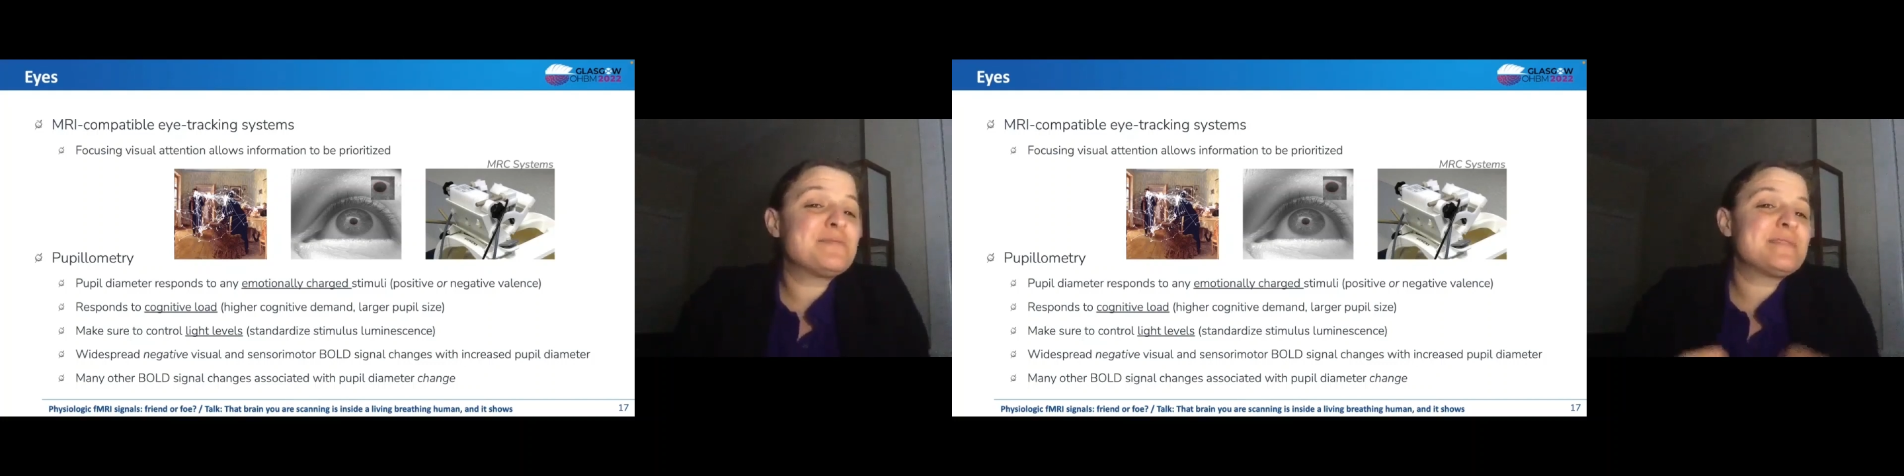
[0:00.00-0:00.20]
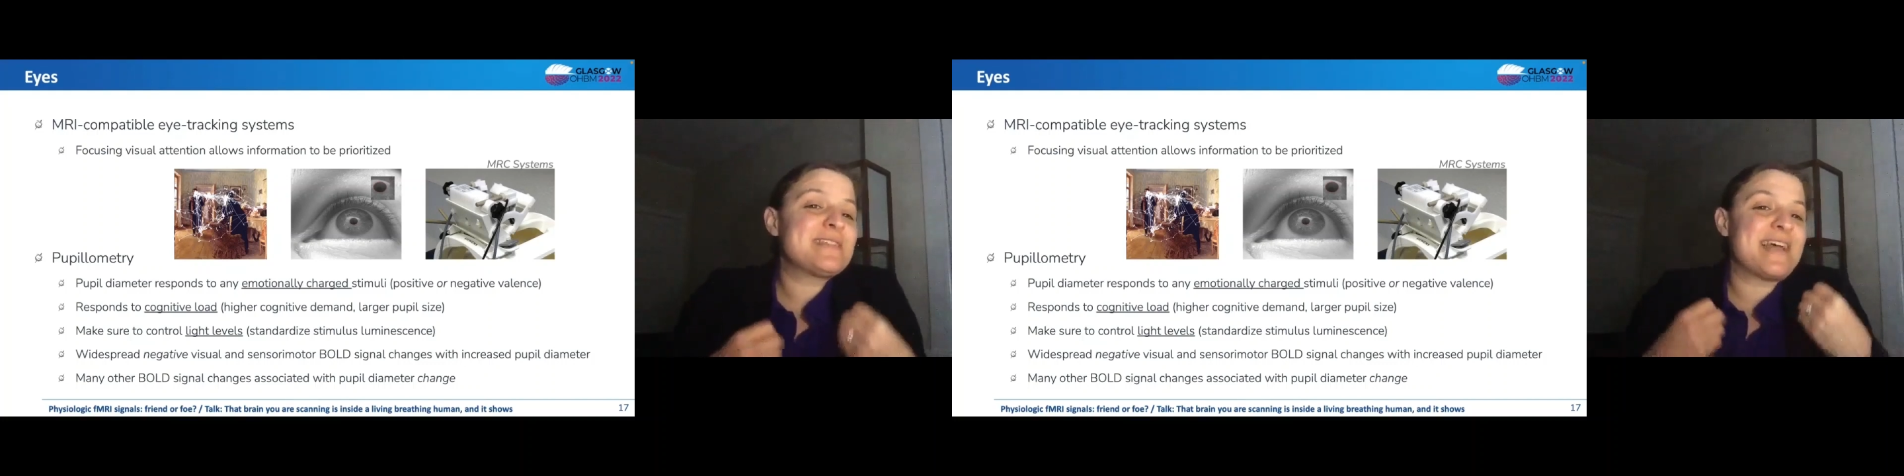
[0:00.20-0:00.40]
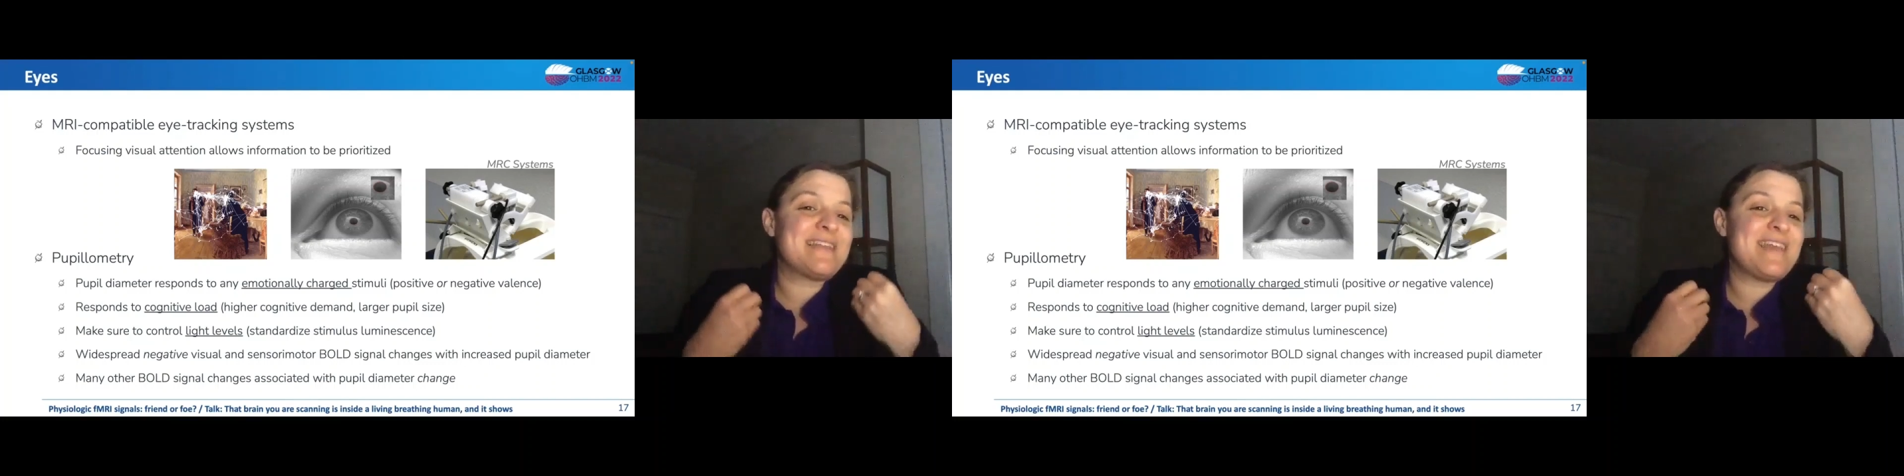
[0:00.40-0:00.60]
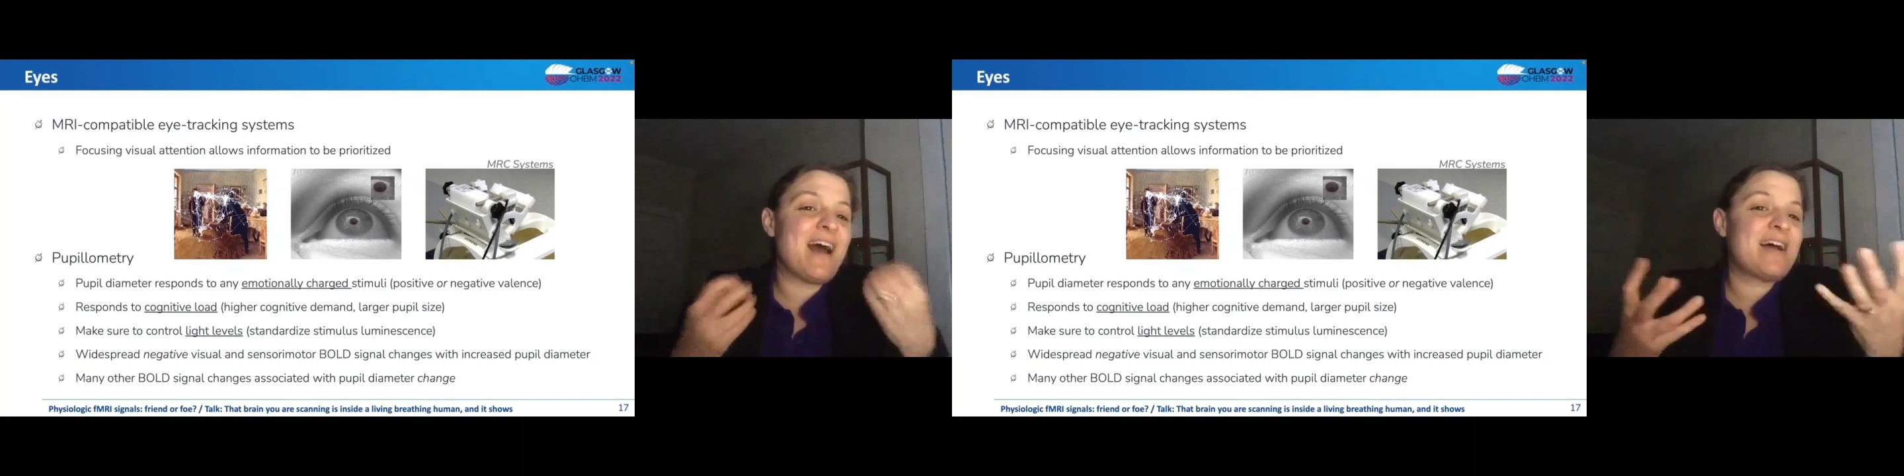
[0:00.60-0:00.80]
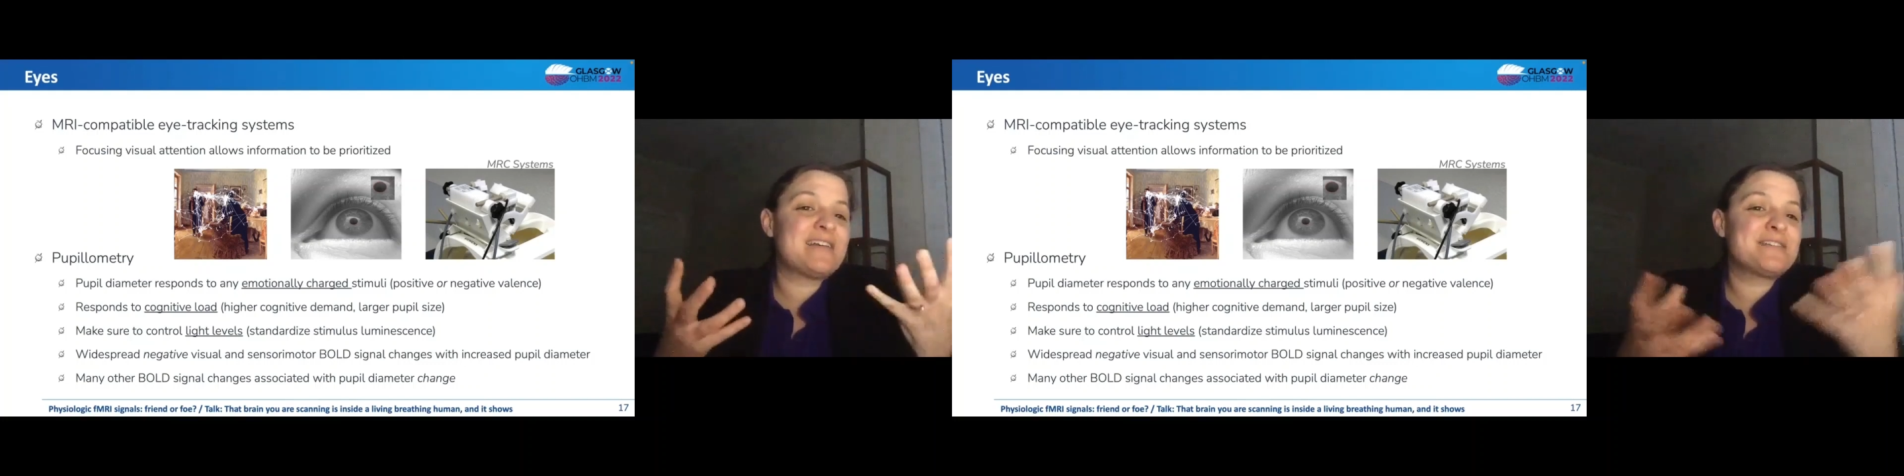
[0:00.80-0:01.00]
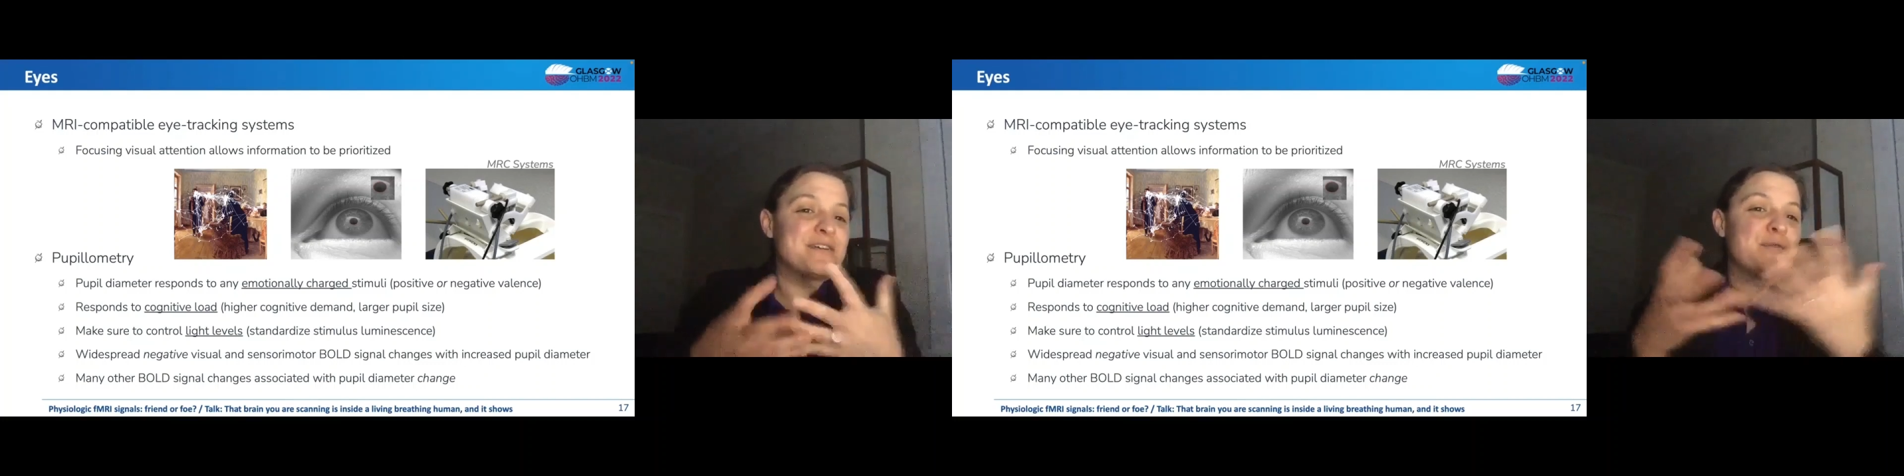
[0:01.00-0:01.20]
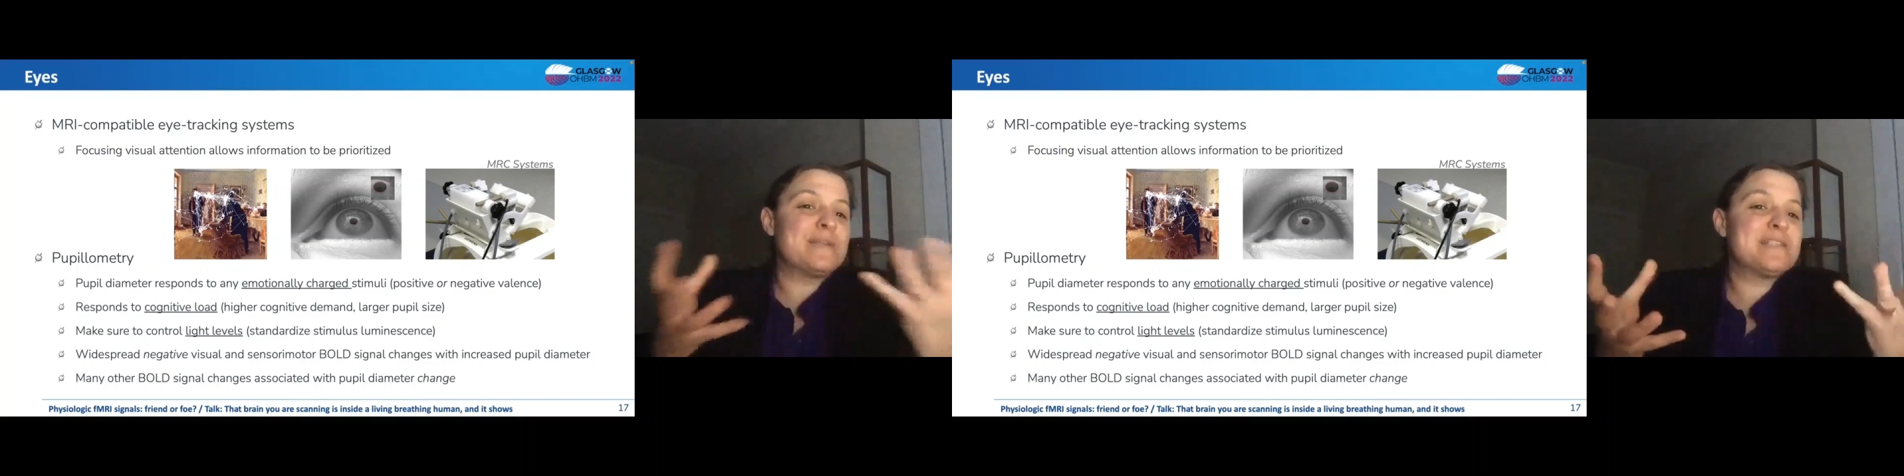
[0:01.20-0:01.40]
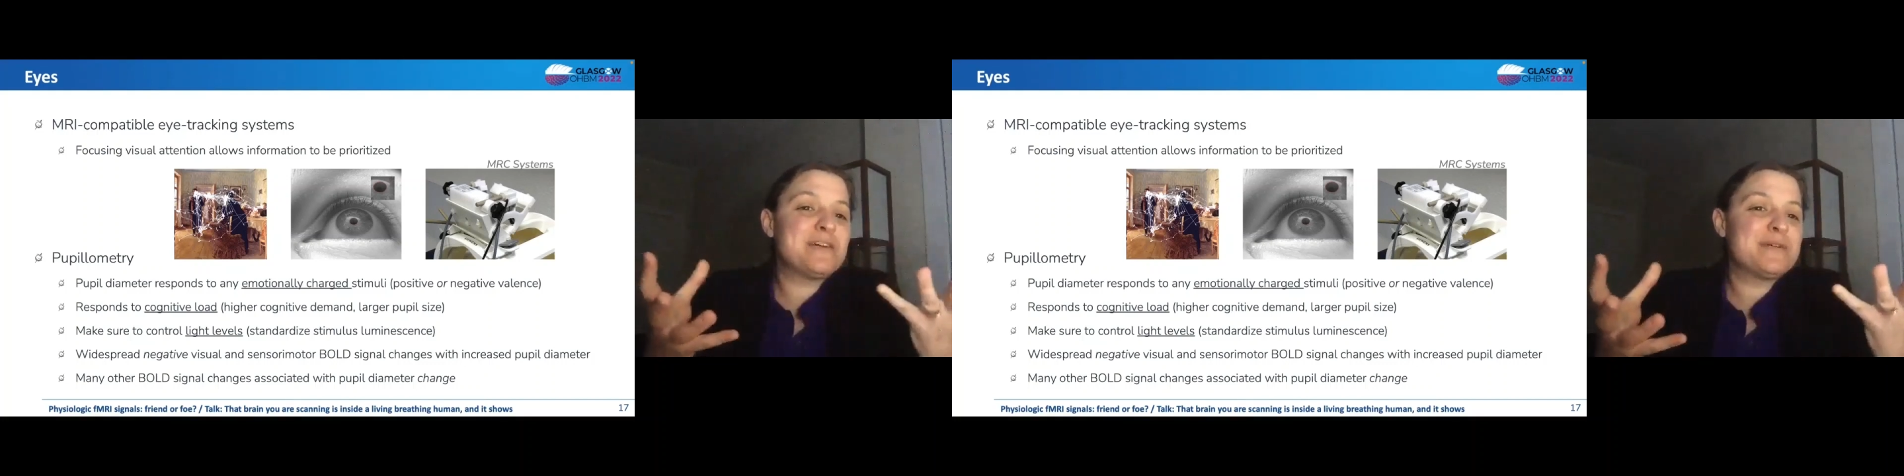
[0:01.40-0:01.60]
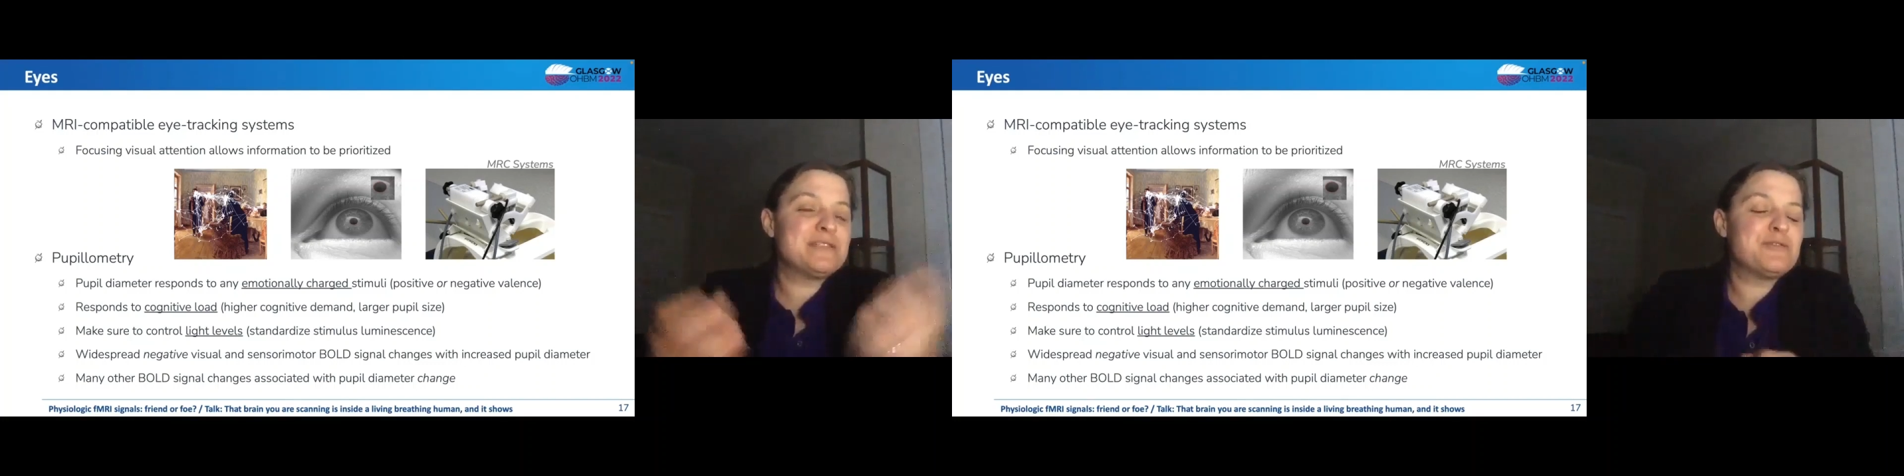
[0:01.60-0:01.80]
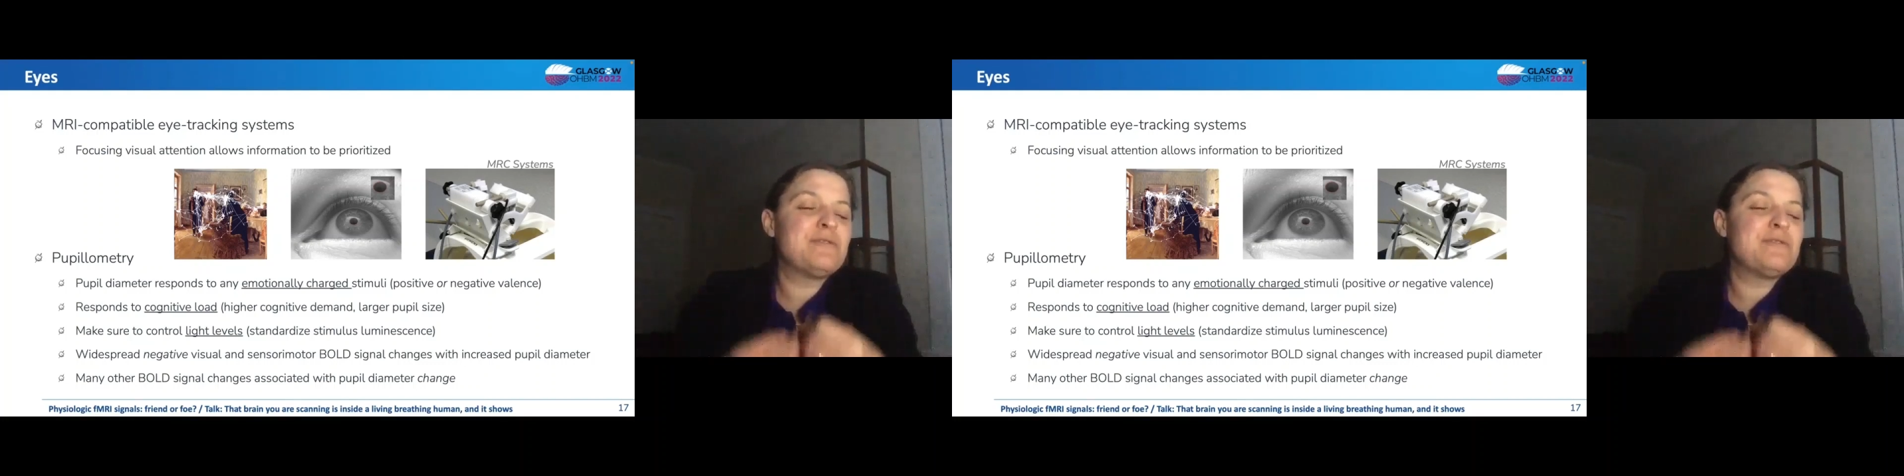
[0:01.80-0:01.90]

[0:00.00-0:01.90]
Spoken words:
and the eyes are a window into